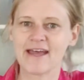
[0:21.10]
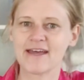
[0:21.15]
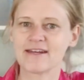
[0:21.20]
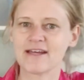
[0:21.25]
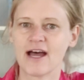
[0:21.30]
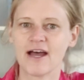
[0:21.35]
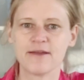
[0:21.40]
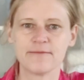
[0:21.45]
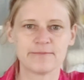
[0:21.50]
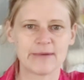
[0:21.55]

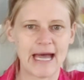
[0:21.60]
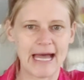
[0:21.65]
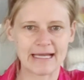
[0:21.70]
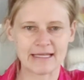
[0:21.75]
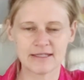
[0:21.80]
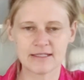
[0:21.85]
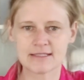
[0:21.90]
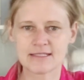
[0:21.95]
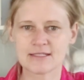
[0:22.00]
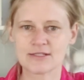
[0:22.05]
time back in
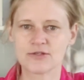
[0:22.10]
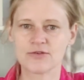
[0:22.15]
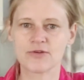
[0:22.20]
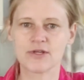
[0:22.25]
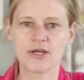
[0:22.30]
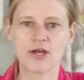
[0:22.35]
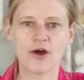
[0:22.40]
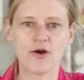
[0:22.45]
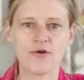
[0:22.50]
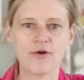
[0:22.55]
the
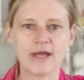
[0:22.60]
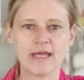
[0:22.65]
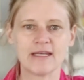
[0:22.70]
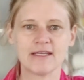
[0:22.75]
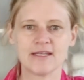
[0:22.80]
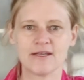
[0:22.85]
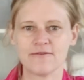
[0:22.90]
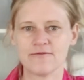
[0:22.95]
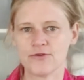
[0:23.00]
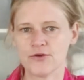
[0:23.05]
studio, and
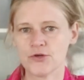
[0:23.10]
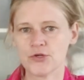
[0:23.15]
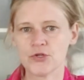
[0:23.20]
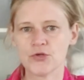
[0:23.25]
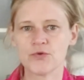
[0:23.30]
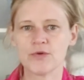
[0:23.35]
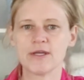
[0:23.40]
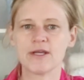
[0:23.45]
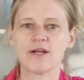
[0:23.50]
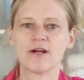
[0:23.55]
if you're new
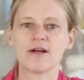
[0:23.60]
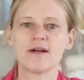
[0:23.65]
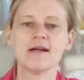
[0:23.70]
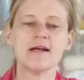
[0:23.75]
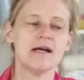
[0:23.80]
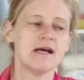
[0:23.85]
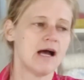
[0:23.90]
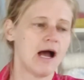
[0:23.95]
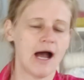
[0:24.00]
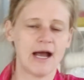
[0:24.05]
here,
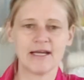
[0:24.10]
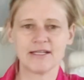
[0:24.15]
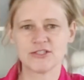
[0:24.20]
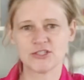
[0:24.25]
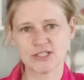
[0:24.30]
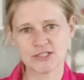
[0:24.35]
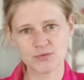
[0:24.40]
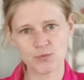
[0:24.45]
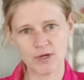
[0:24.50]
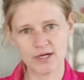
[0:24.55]
I
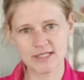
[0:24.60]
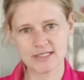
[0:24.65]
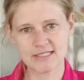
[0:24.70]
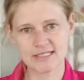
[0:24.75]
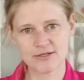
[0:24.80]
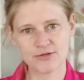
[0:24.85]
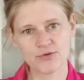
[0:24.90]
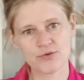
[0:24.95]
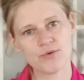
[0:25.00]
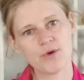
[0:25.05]
just wanted
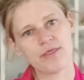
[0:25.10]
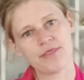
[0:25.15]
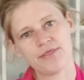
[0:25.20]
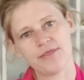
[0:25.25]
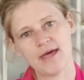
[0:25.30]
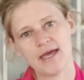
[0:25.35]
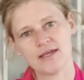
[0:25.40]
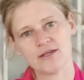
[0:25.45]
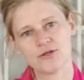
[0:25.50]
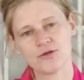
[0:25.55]
to
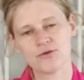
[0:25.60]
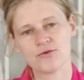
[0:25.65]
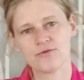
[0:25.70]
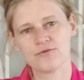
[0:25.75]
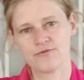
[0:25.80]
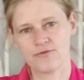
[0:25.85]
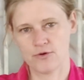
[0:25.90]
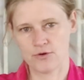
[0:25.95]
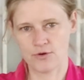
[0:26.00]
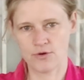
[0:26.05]
thank you
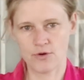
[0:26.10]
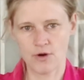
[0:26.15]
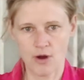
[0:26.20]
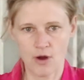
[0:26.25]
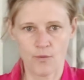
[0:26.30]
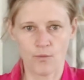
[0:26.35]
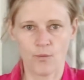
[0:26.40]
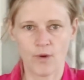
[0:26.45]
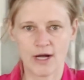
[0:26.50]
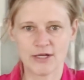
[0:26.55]
for
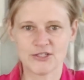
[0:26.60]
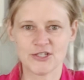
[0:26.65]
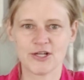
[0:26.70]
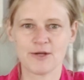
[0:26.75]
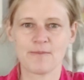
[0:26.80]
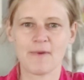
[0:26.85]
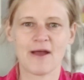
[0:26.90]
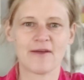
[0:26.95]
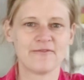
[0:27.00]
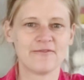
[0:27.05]
watching
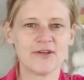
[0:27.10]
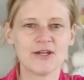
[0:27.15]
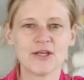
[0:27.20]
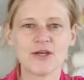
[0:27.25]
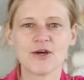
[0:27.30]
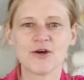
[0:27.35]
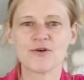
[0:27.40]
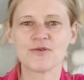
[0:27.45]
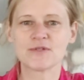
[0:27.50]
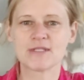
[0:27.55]
my
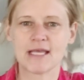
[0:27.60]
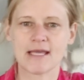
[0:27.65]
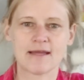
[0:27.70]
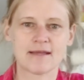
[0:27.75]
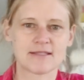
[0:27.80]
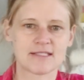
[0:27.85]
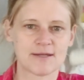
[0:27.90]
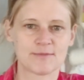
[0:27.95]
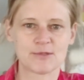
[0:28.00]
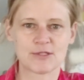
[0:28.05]
videos
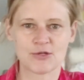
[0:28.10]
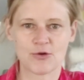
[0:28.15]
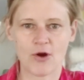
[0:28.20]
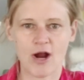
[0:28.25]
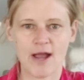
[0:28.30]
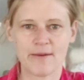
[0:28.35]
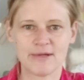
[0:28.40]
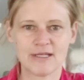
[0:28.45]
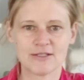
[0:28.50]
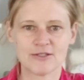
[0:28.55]
and
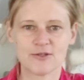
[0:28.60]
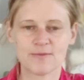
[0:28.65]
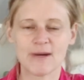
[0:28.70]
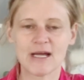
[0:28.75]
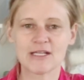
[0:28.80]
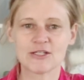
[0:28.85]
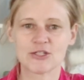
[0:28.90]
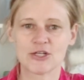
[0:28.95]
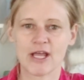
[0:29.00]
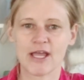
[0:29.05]
subscribing to my
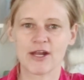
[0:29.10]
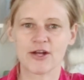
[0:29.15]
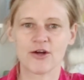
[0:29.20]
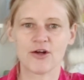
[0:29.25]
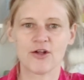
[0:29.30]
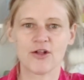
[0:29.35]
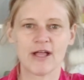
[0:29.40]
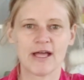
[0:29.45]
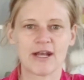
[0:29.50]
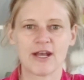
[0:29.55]

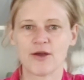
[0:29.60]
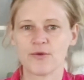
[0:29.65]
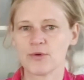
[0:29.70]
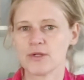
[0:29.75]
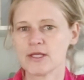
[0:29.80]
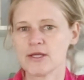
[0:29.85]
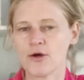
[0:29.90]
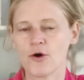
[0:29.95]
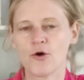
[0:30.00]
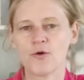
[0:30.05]
channel, and I
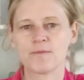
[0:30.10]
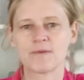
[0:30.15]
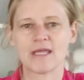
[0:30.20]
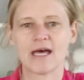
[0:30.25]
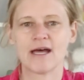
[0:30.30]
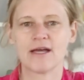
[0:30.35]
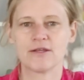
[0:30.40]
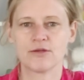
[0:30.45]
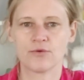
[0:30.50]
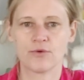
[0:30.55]
really hope
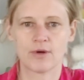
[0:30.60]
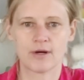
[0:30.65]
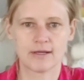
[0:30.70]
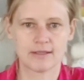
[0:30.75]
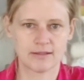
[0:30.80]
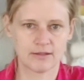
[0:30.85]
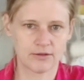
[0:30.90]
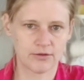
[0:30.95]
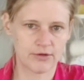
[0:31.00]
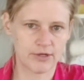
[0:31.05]
that you are
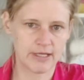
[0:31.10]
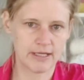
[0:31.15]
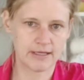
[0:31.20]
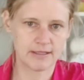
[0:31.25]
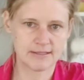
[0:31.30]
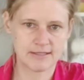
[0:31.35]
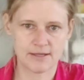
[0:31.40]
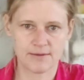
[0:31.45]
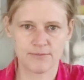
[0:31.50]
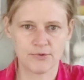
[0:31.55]
learning
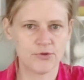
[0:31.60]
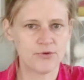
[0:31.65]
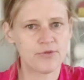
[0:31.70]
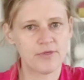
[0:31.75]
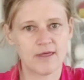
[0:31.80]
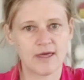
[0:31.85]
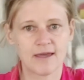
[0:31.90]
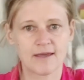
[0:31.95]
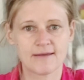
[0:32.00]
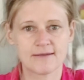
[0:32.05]
some new
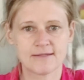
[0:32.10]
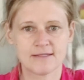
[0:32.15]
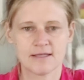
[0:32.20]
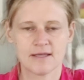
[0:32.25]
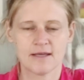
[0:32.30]
things.